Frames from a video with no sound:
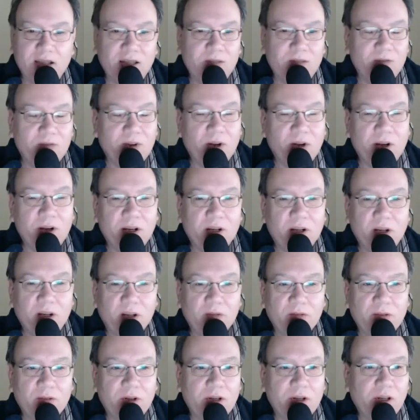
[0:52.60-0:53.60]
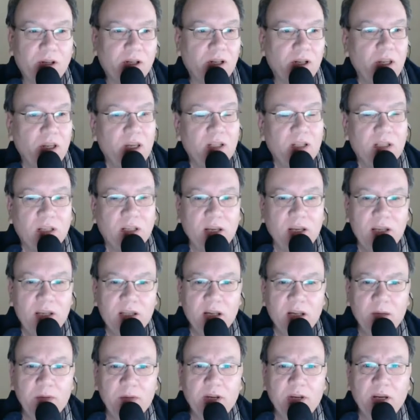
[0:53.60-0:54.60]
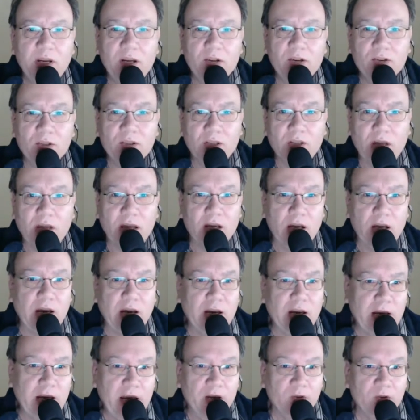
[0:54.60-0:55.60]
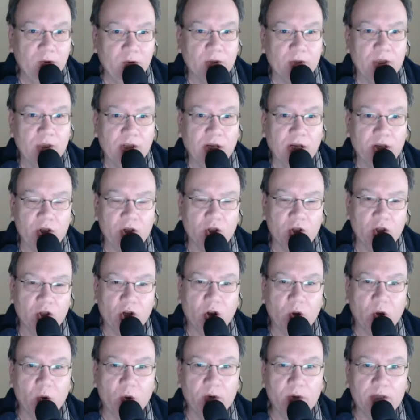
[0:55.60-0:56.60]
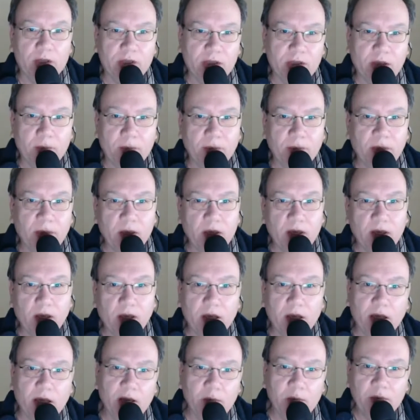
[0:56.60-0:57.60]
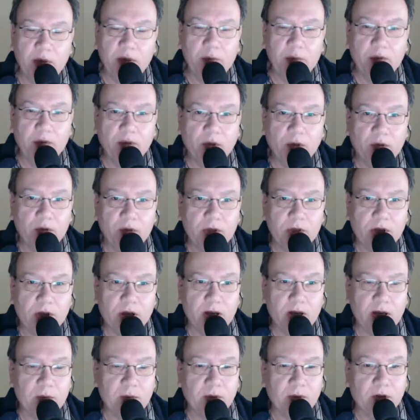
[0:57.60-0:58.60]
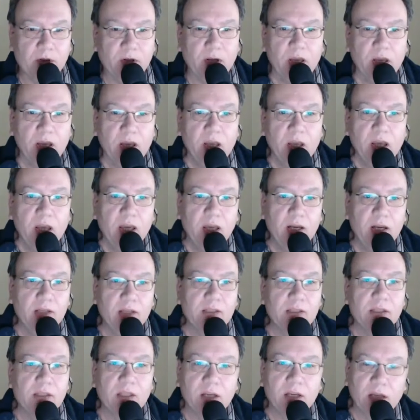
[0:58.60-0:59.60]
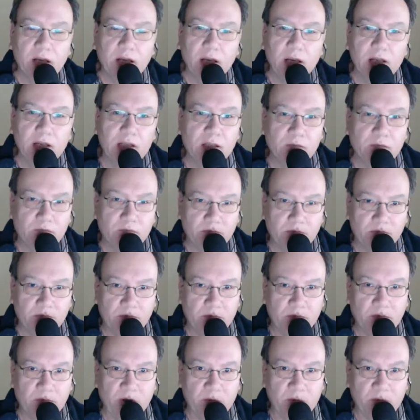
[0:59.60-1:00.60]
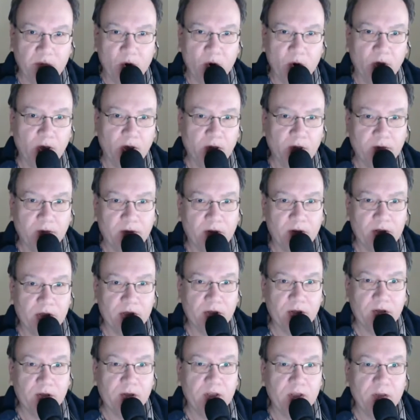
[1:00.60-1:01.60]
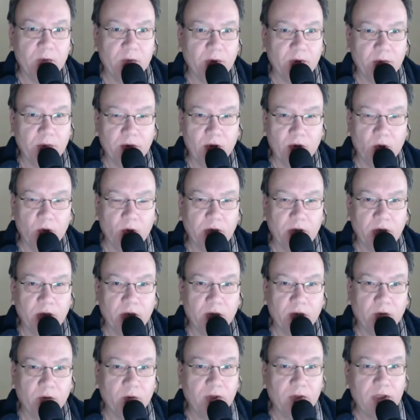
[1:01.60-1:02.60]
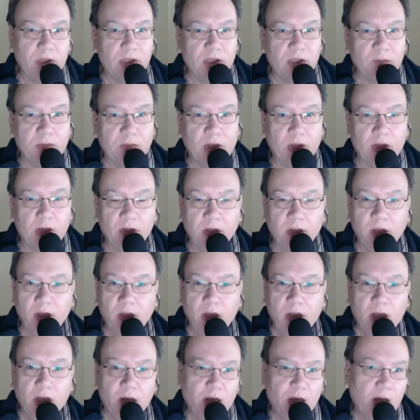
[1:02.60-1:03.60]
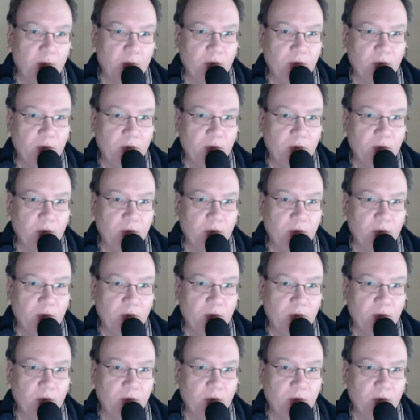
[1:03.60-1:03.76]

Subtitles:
Very good. Very good. Today's going to be an interesting show. It's something a lot of people don't talk about, and it's the next component of our series that we've been doing here. We just spent a couple